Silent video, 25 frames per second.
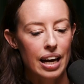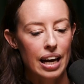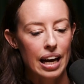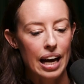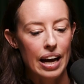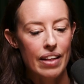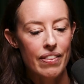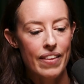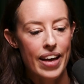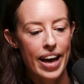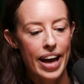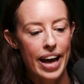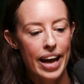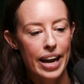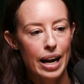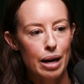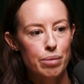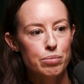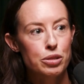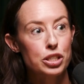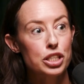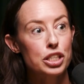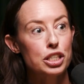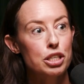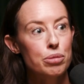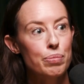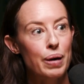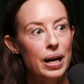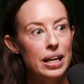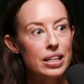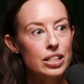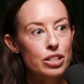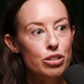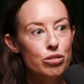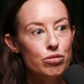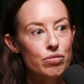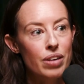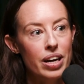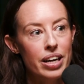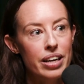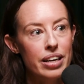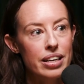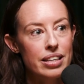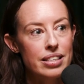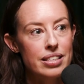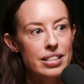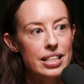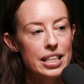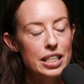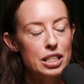And then I'm just about to run a
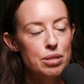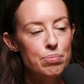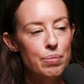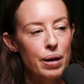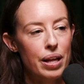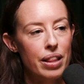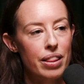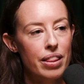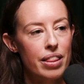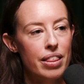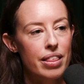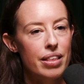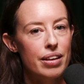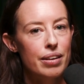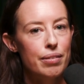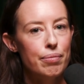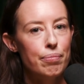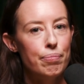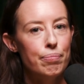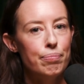6-month